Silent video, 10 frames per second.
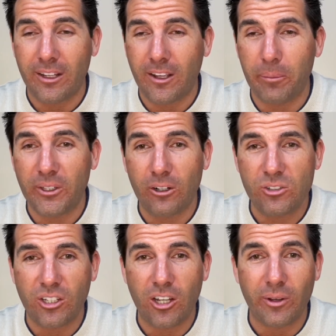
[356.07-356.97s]
A couple
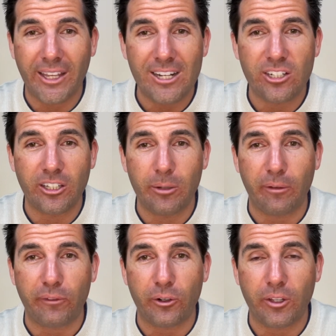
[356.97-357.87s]
years ago, it got you a little
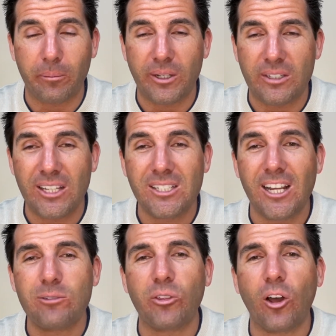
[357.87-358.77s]
bit further, but these
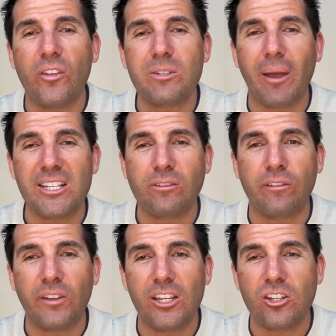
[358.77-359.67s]
days with all this massive
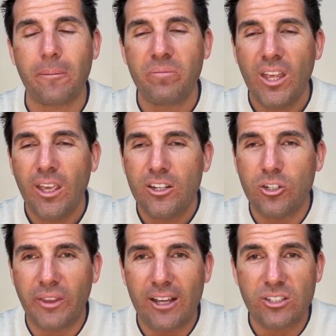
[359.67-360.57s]
inflation,
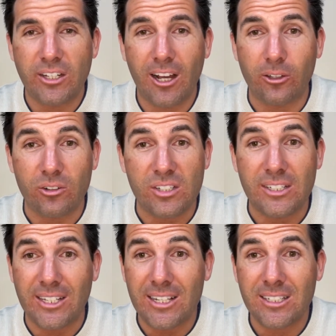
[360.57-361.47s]

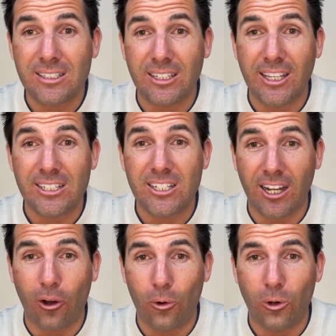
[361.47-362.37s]
$2,000 doesn't get you
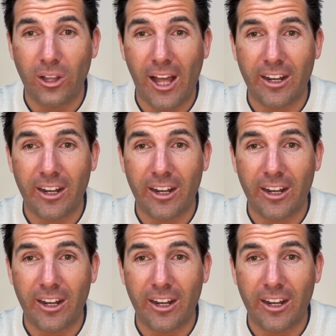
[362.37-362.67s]
a whole lot